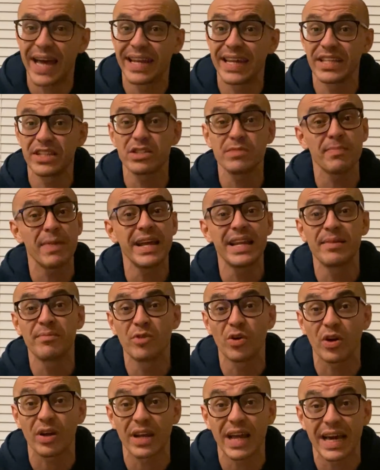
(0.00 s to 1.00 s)
and they just made him
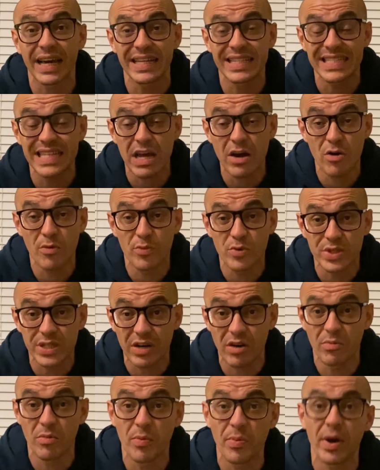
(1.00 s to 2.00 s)
look like a terrible
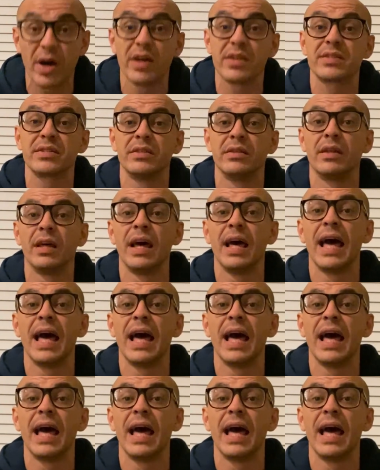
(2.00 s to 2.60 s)
person.